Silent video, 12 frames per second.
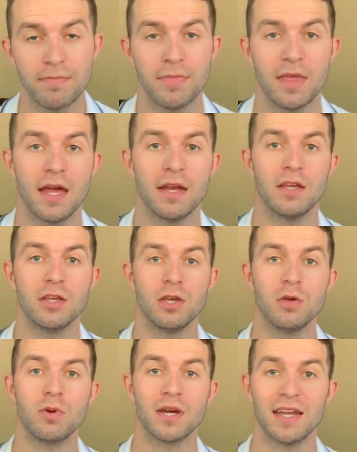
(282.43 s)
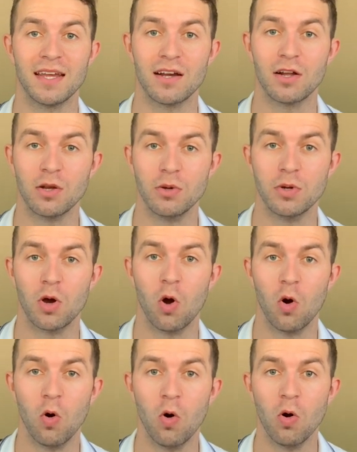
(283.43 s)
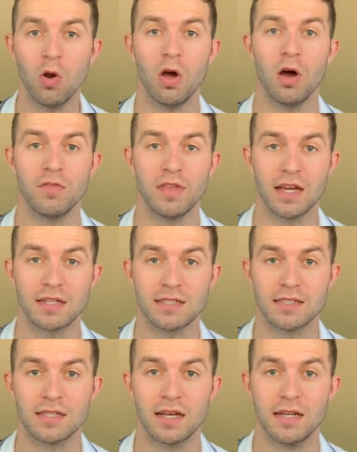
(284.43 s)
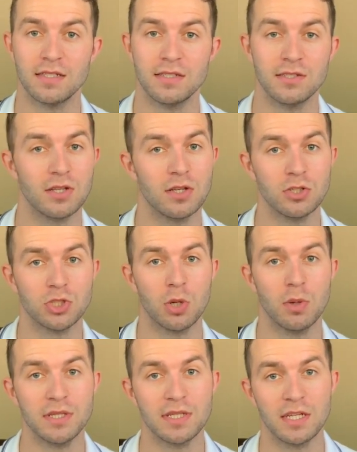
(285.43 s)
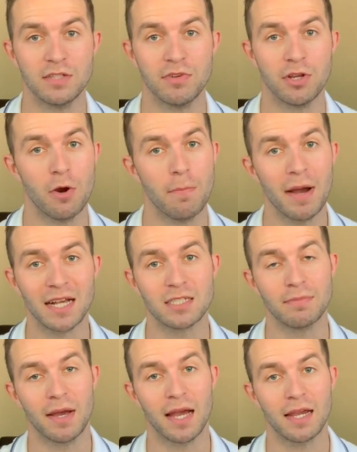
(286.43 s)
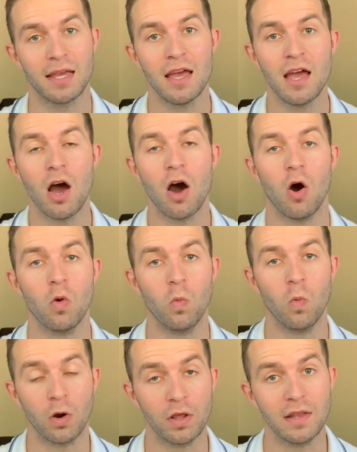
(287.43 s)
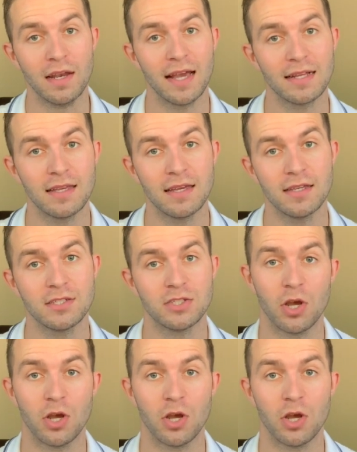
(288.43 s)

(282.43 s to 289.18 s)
then you can include all of the exercises shown in today's video back to back on one of the leg days.